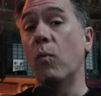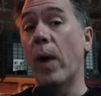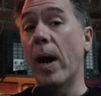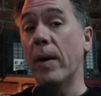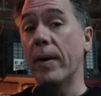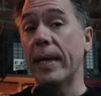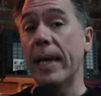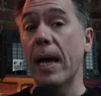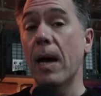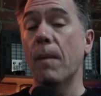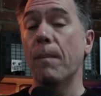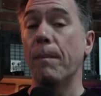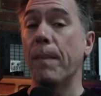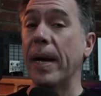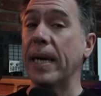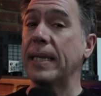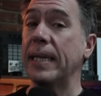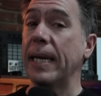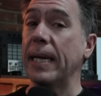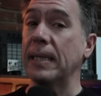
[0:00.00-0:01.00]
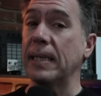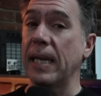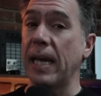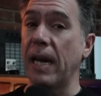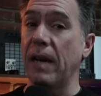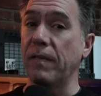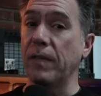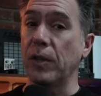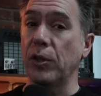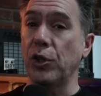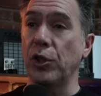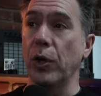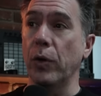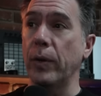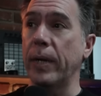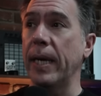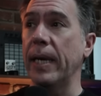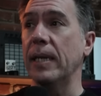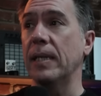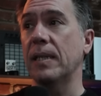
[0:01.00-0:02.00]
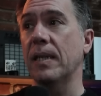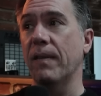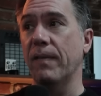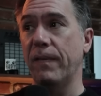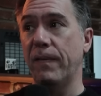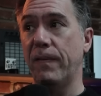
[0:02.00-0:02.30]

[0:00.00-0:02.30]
Rounding out, ByteDance have showcased